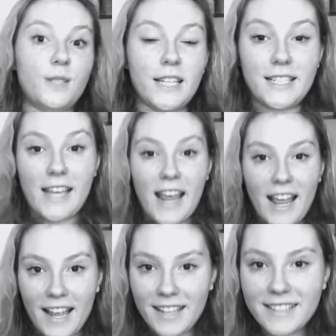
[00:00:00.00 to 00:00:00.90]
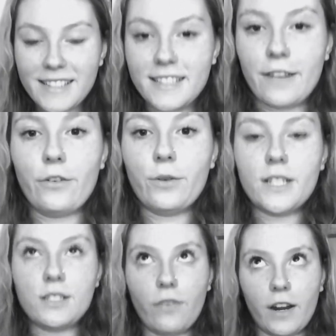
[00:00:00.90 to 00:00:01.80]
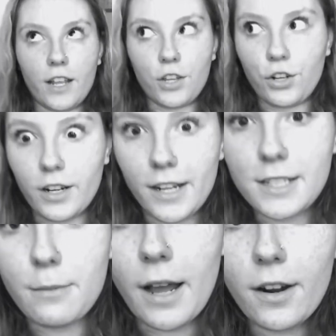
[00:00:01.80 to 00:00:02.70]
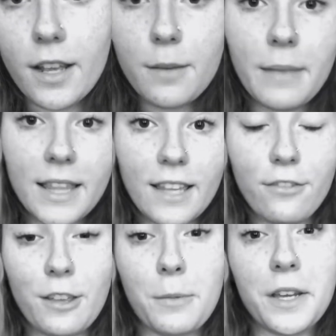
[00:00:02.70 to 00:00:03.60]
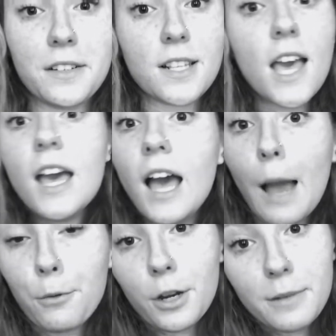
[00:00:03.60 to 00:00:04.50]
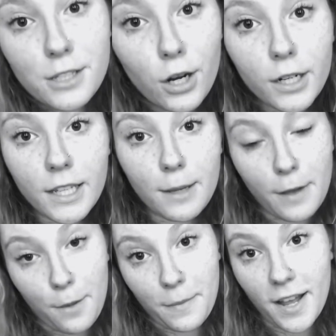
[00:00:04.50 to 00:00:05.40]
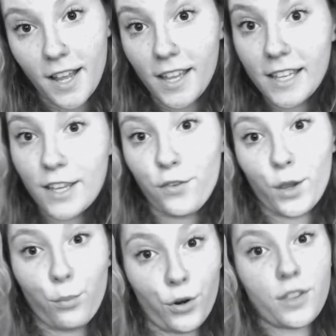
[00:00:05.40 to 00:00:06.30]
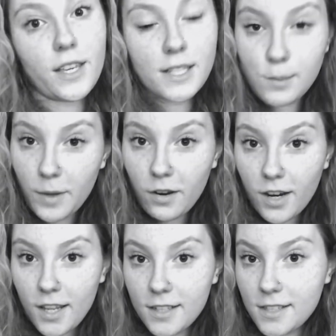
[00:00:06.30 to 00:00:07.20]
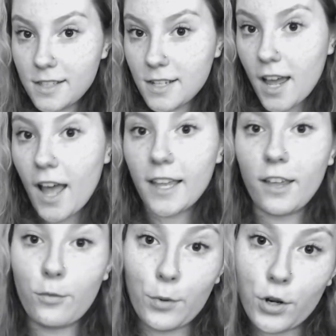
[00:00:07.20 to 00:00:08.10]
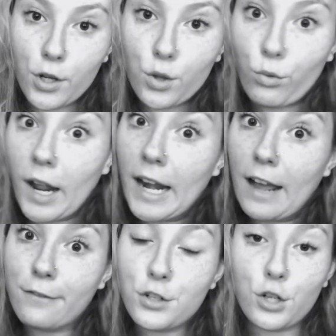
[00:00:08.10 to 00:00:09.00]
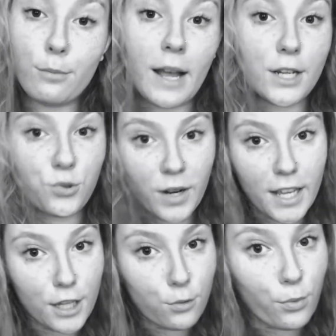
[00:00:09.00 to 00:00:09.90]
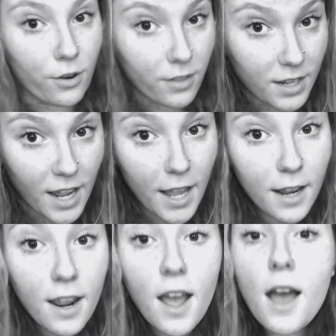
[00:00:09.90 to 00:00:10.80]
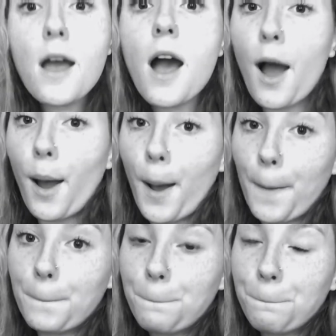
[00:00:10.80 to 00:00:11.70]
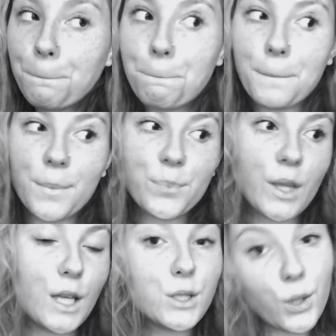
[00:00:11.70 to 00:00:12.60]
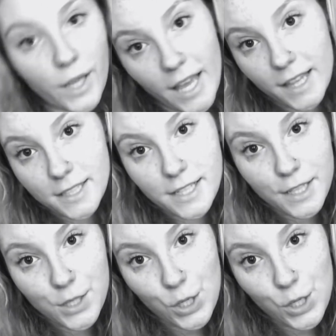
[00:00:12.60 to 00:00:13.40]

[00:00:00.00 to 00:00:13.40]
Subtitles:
today, since everyone is very curious about it, mainly females, I'm going to be talking about my giving birth experience. I gave birth right after my 20th birthday. So yeah, let's get